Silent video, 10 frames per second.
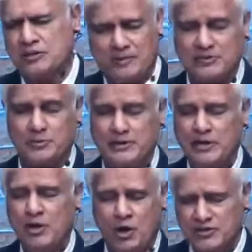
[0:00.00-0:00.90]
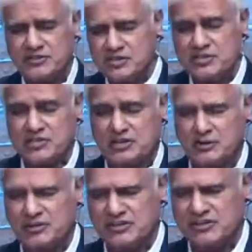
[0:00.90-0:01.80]
and by the way, all these things are
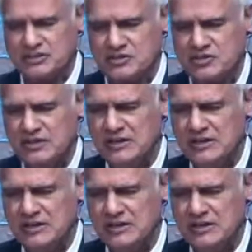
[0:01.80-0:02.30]
good things.